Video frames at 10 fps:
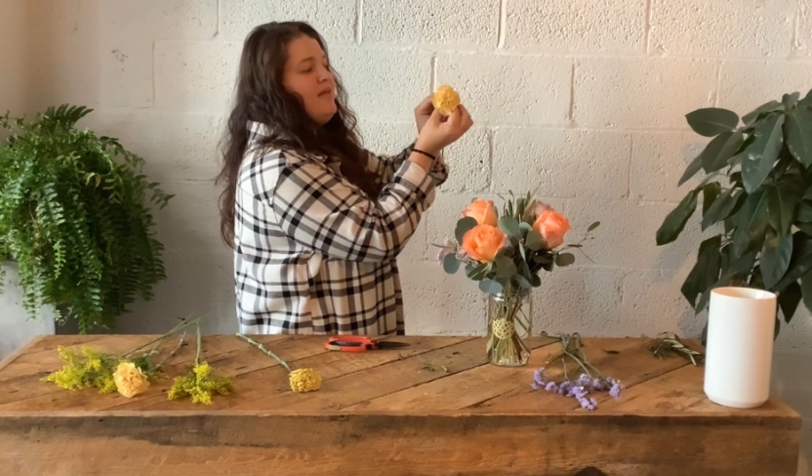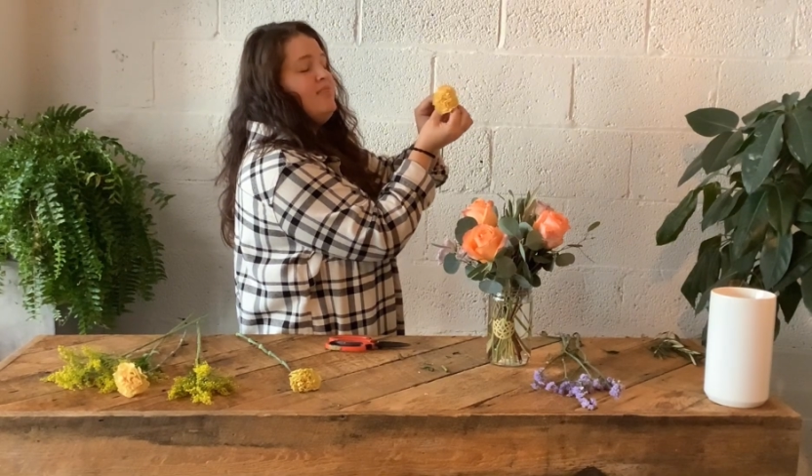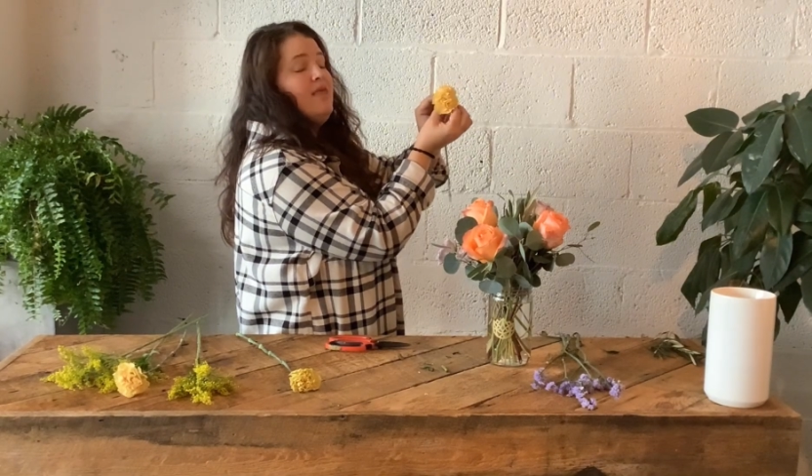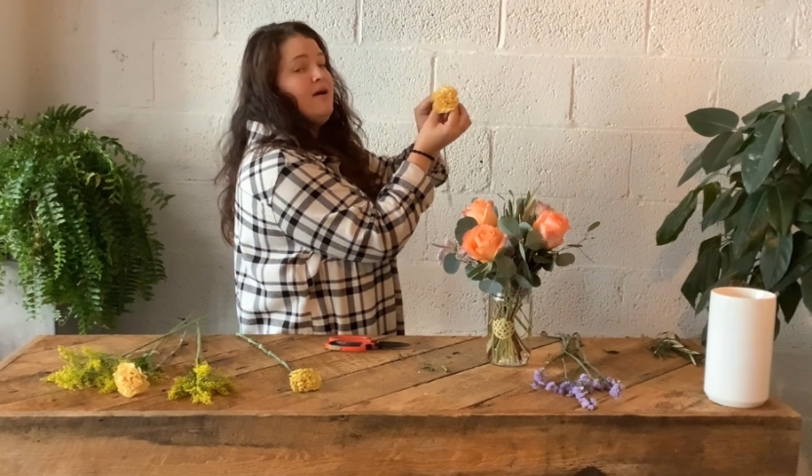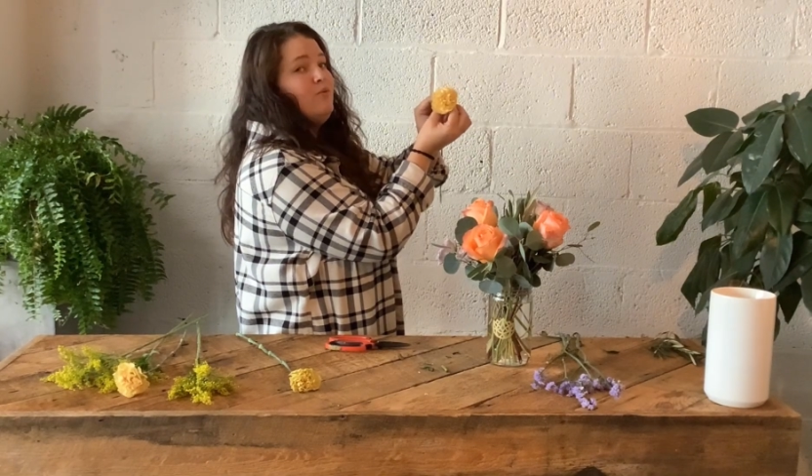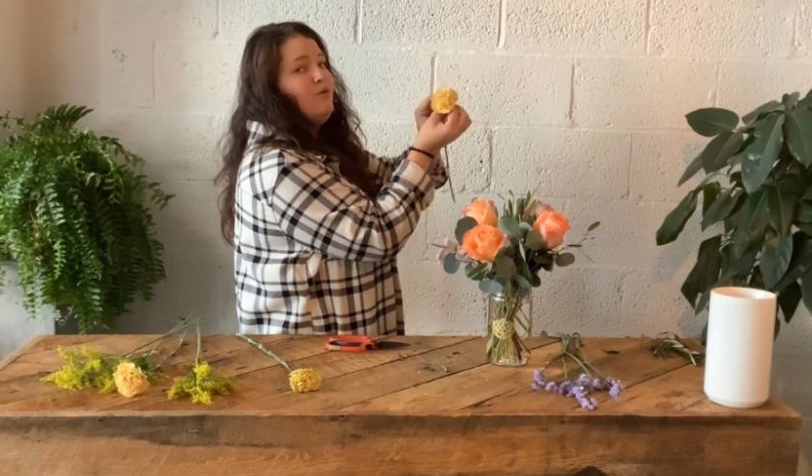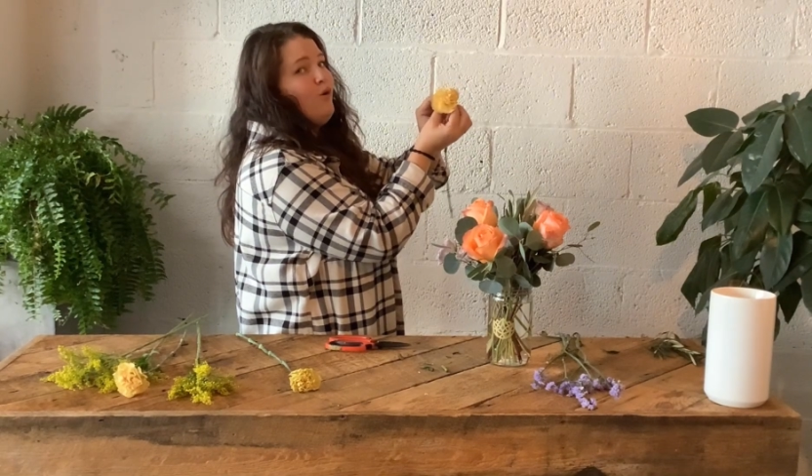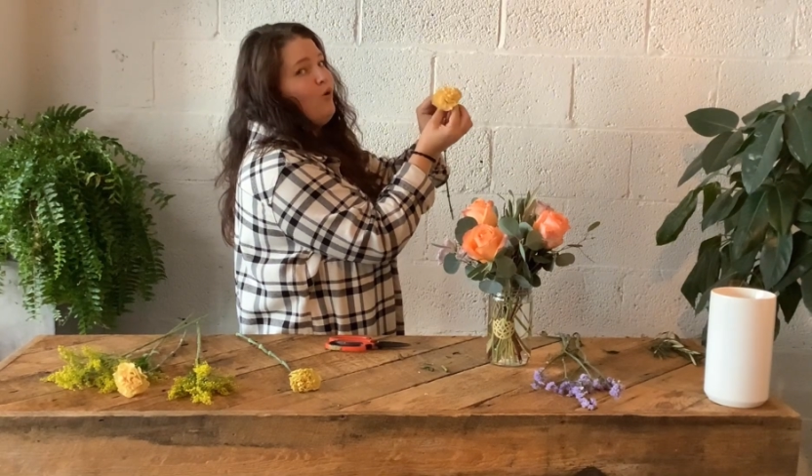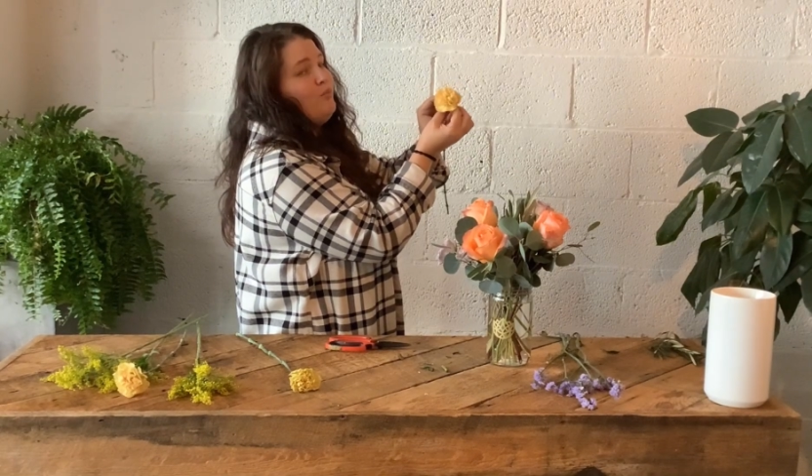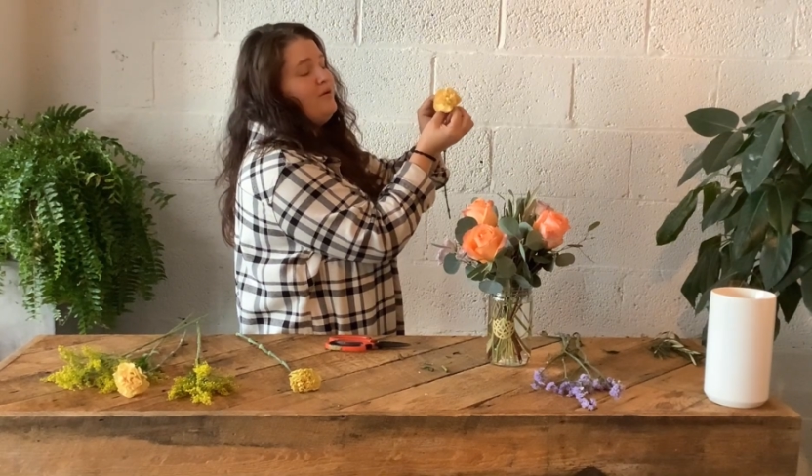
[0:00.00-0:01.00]
And that will
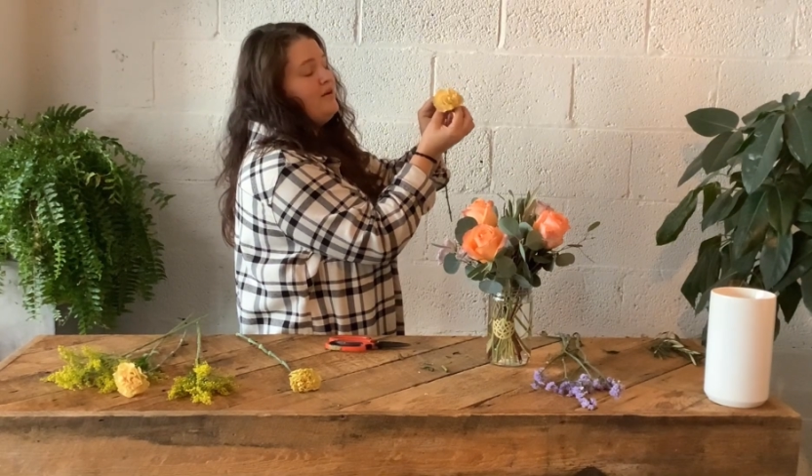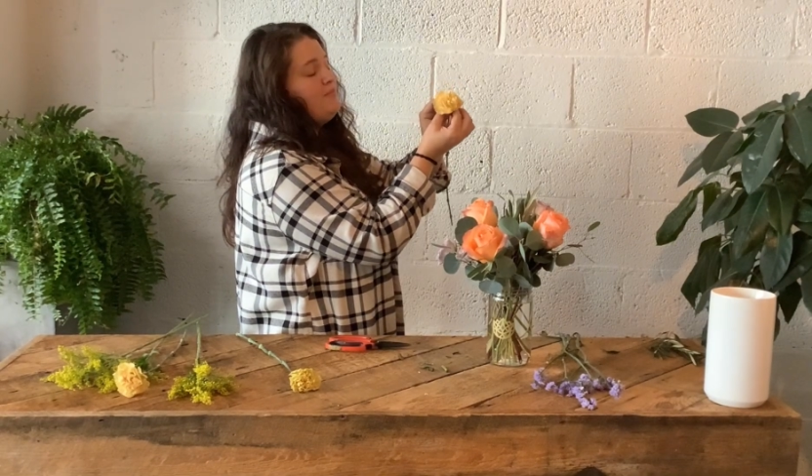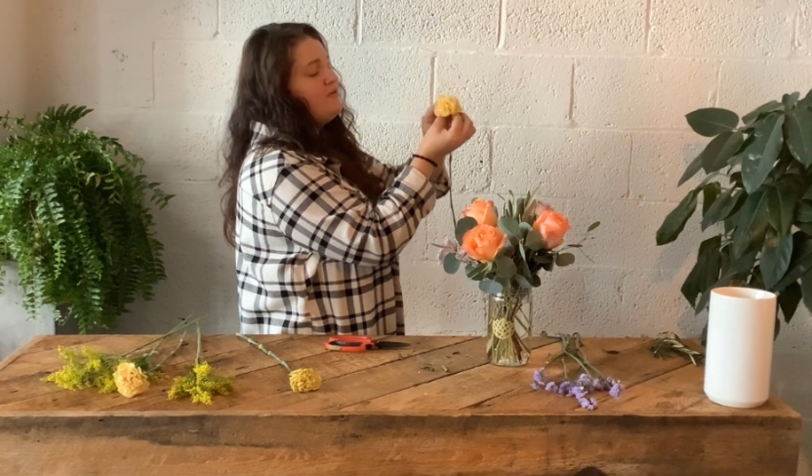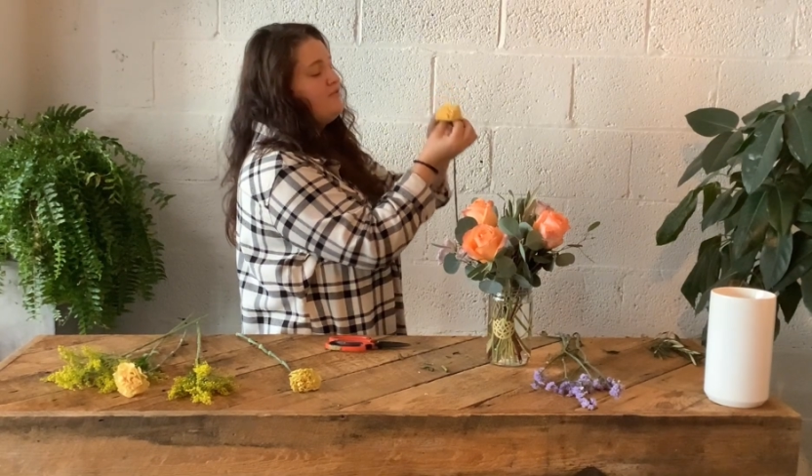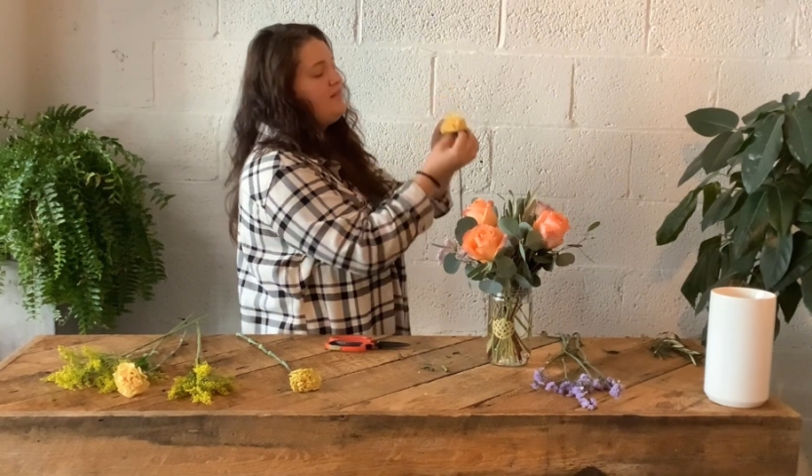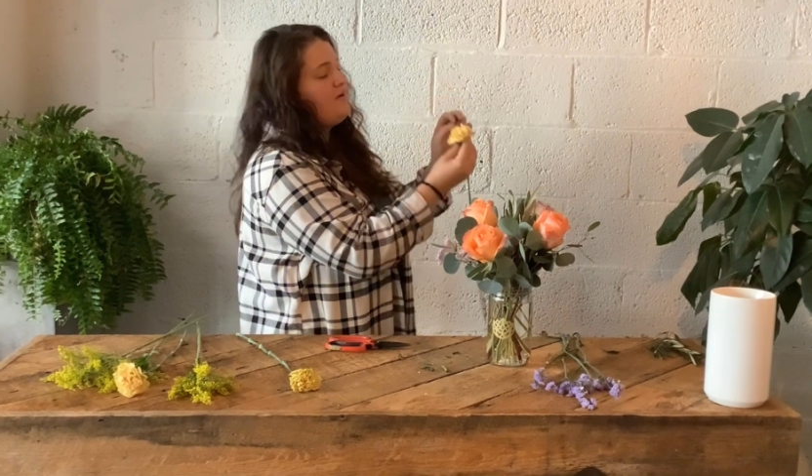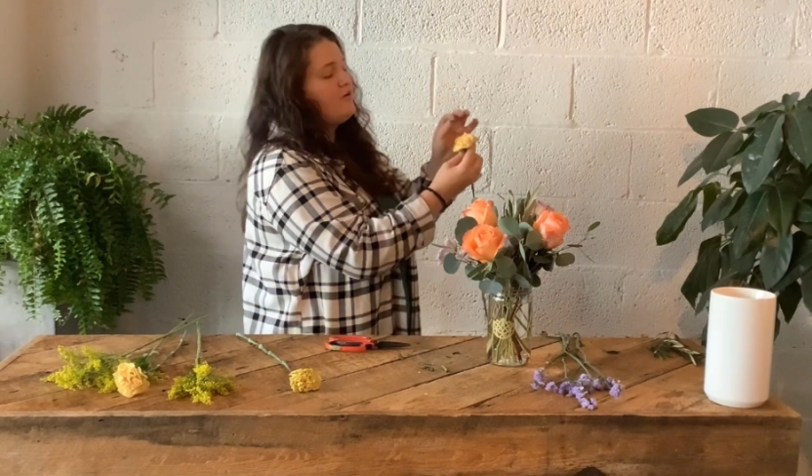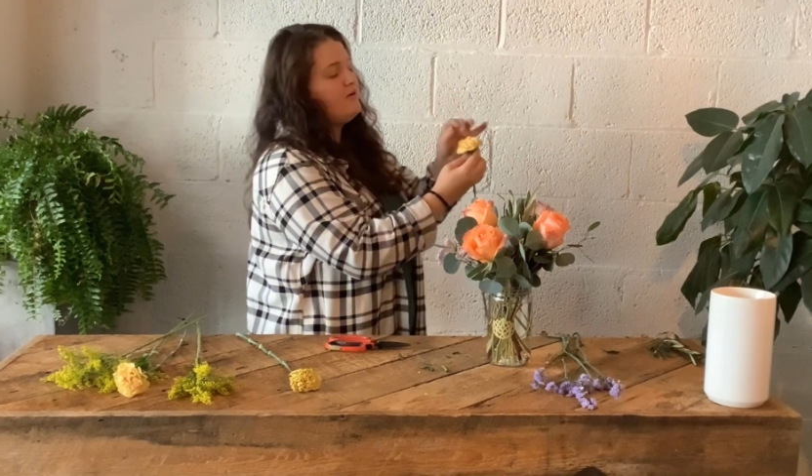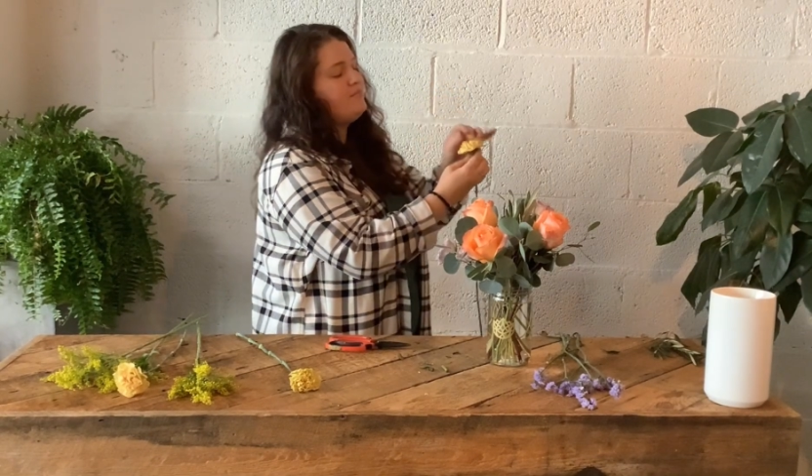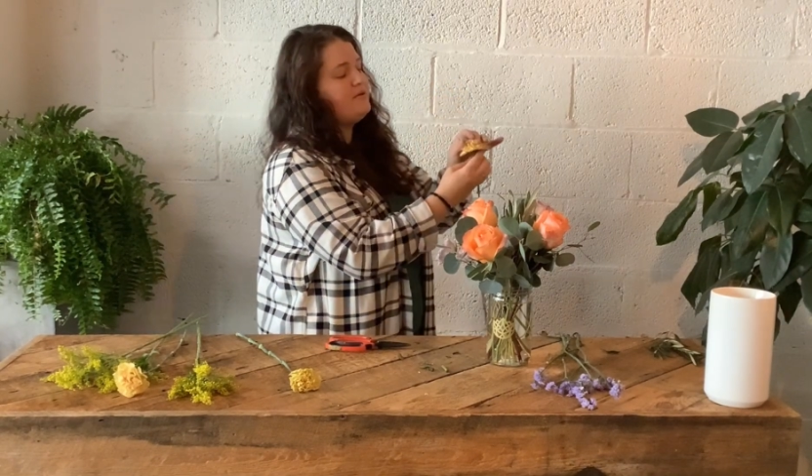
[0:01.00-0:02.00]
open up your flower a